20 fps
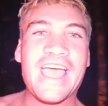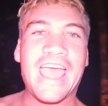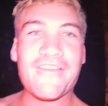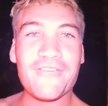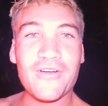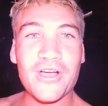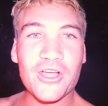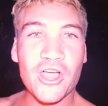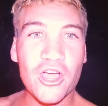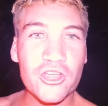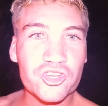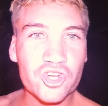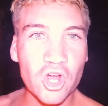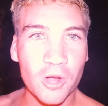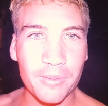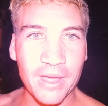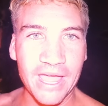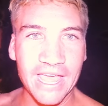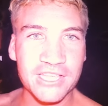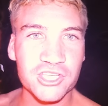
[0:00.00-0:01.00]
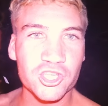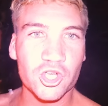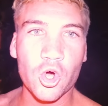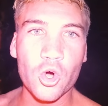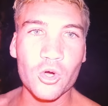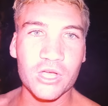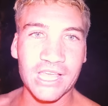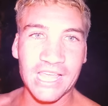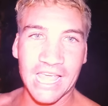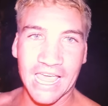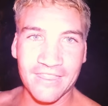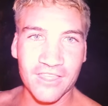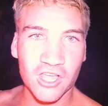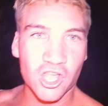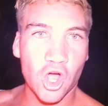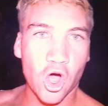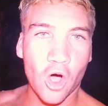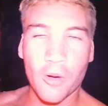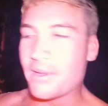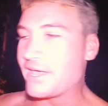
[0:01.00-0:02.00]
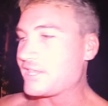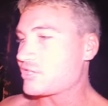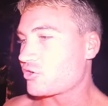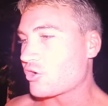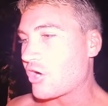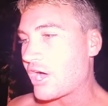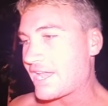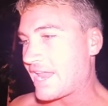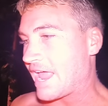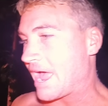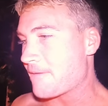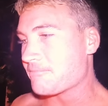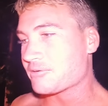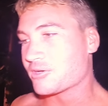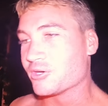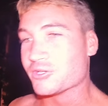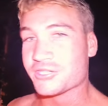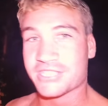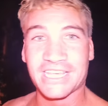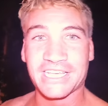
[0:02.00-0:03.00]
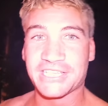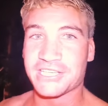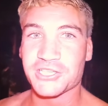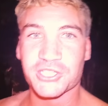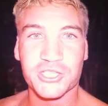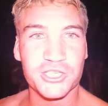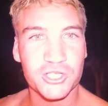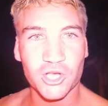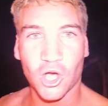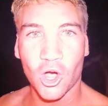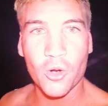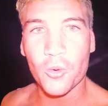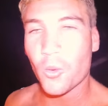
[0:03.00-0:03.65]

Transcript: Everyone go drop it. It's cooking in the comments right now because this is so